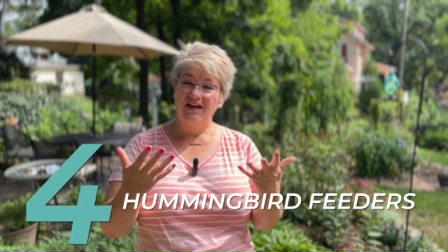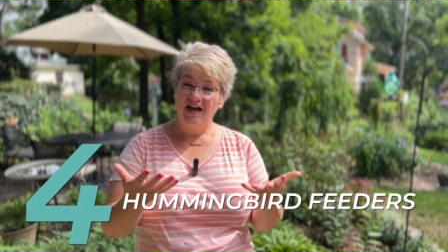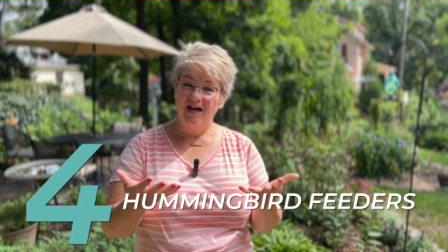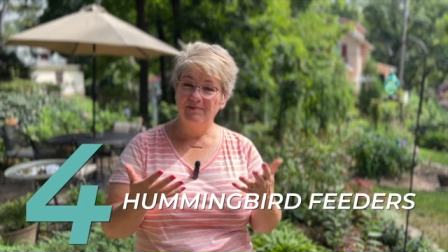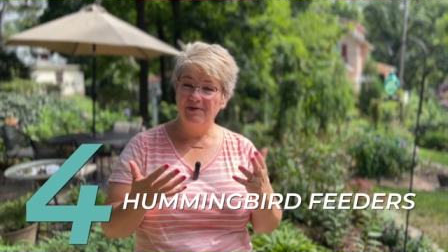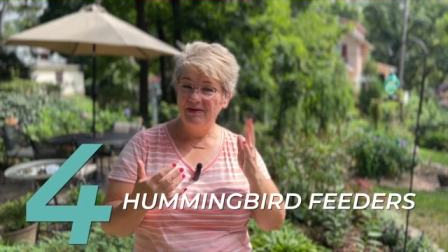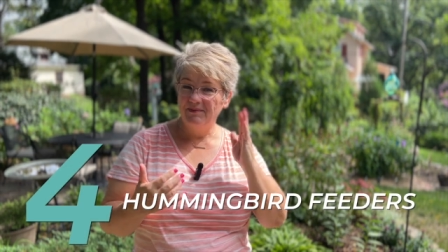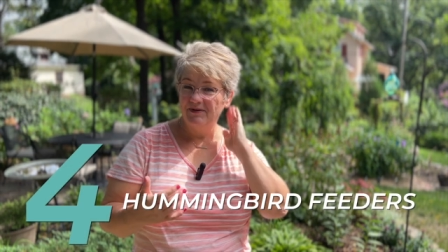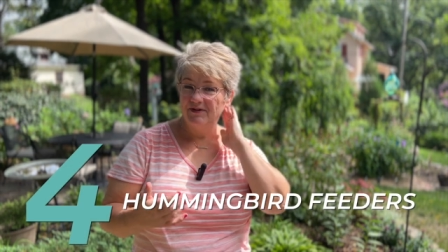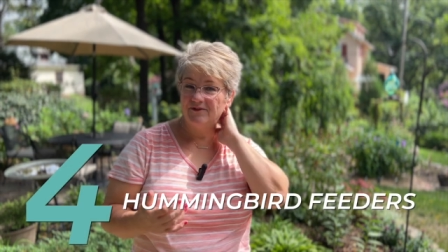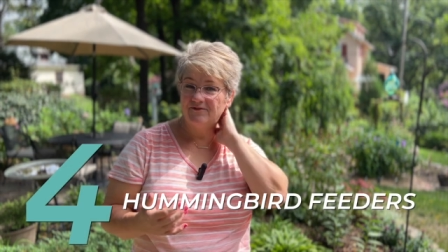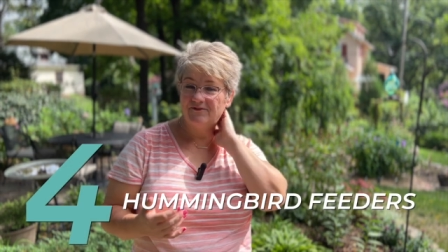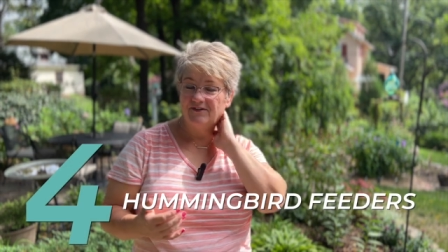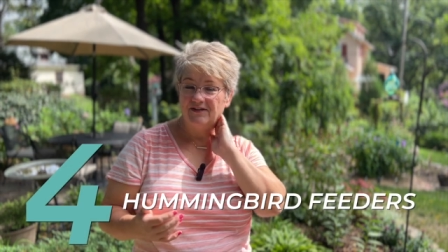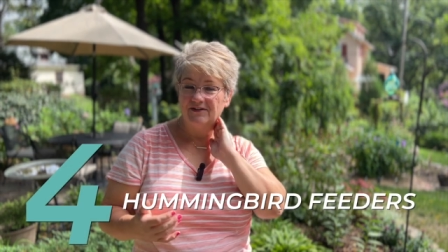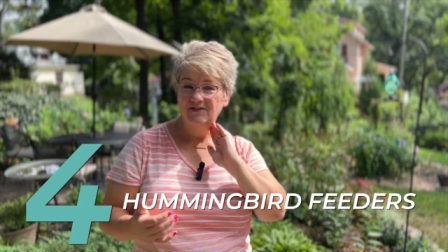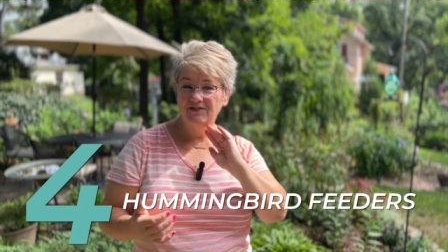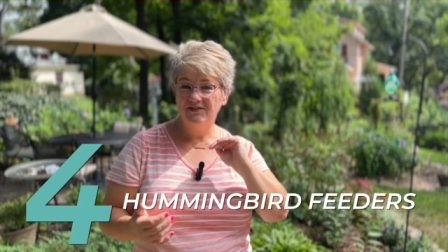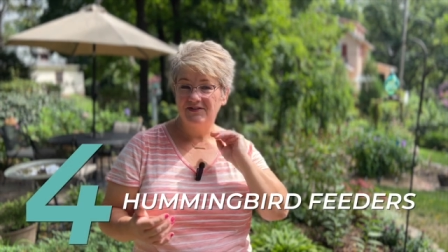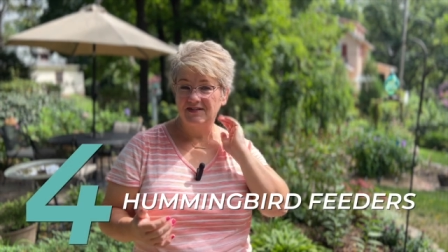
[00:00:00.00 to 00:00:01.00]
Hummingbird
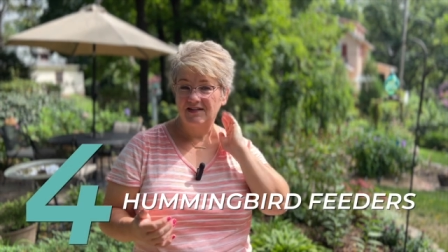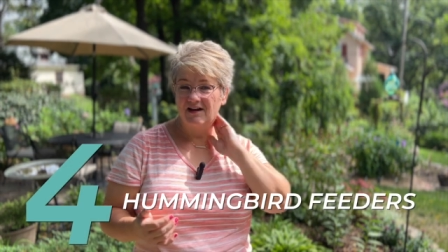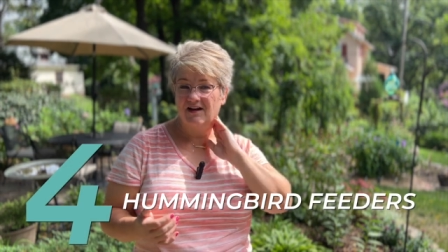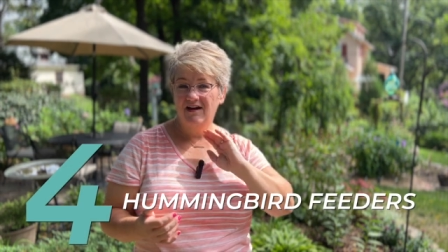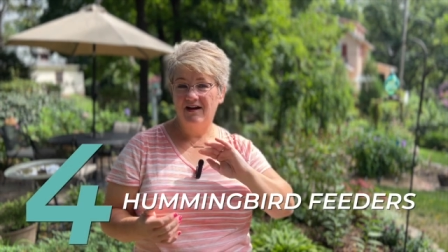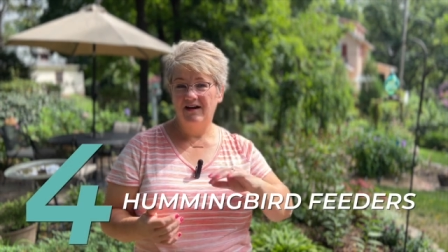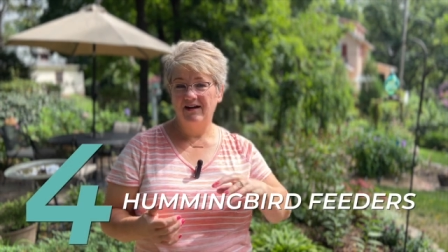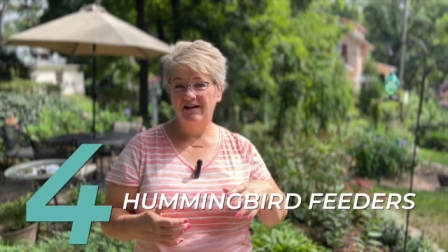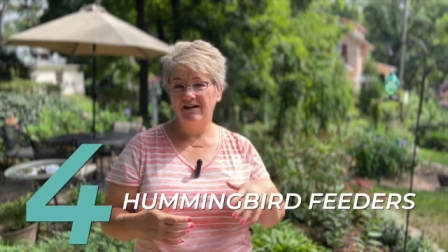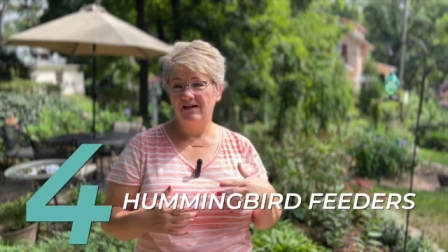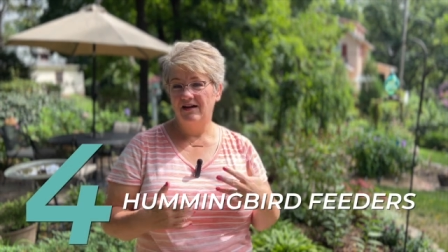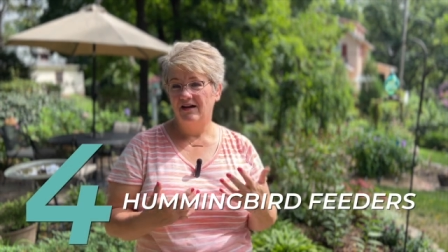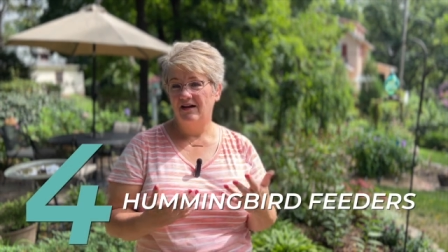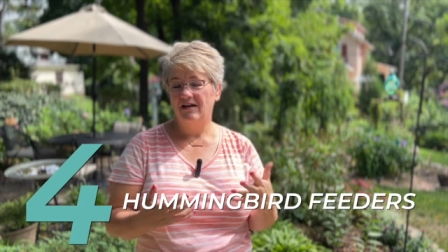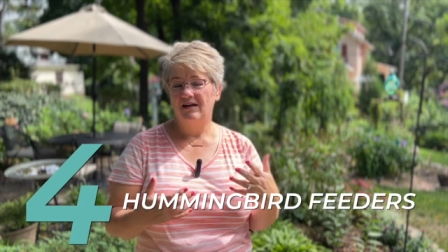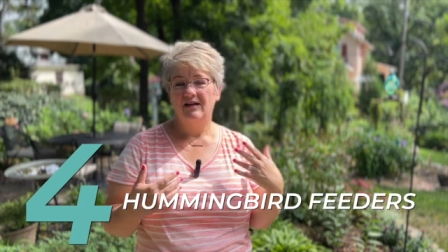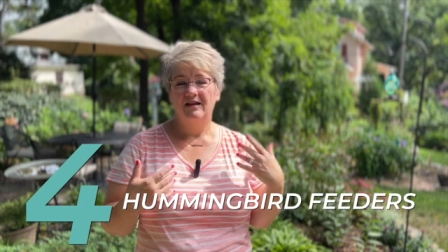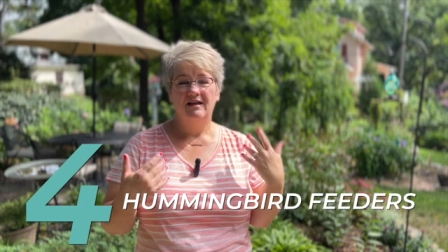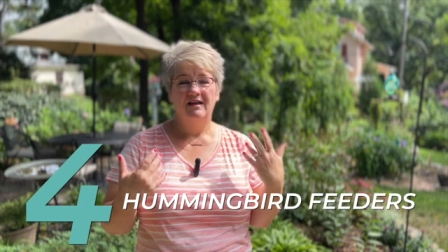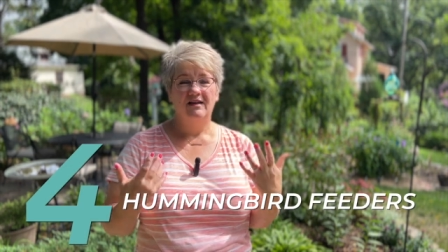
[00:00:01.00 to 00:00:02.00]
feeders are
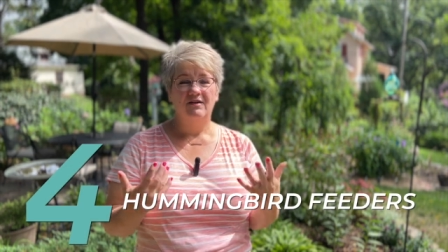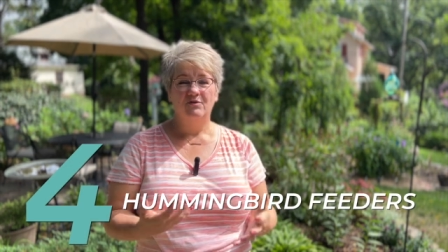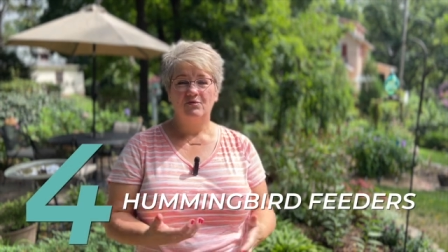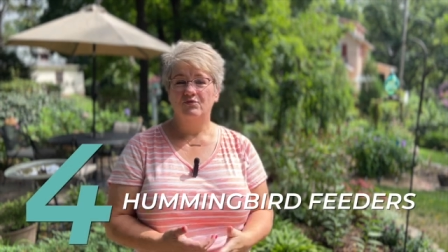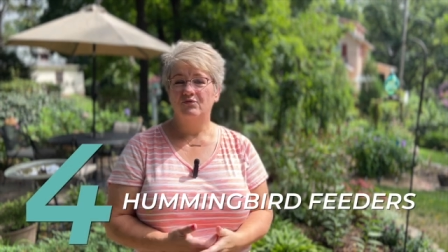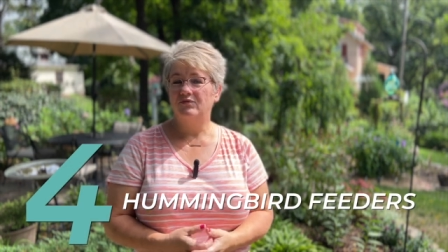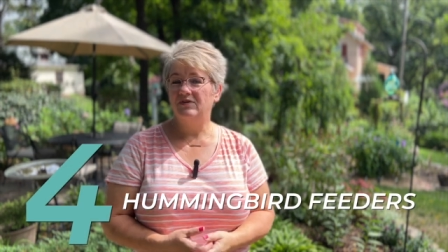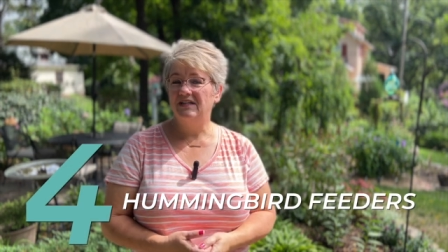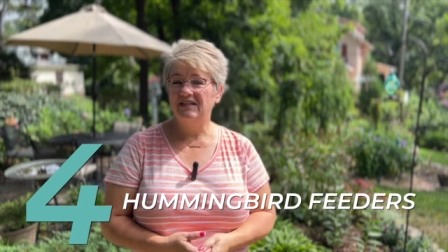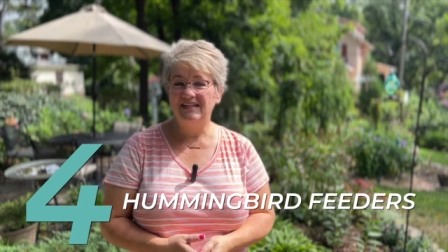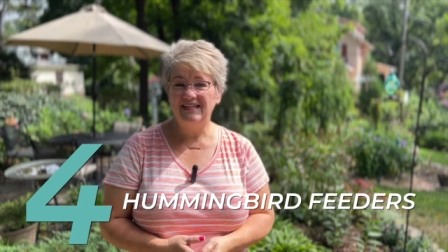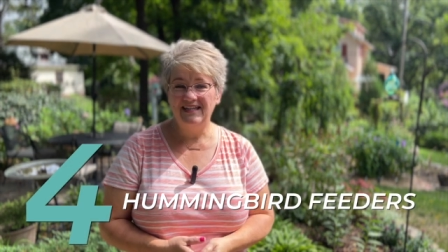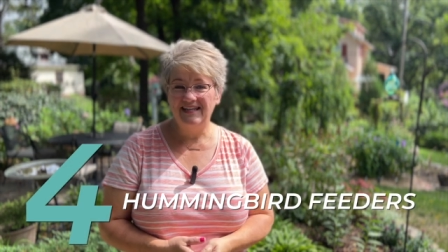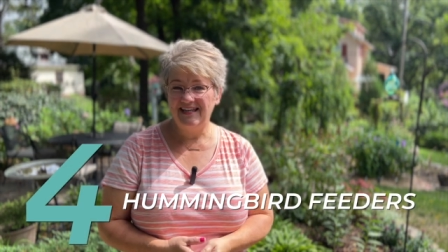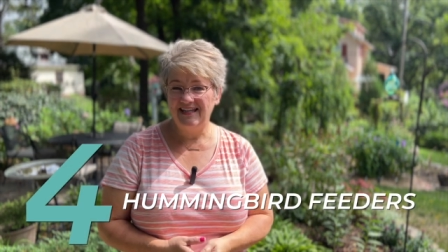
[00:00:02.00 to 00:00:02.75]
really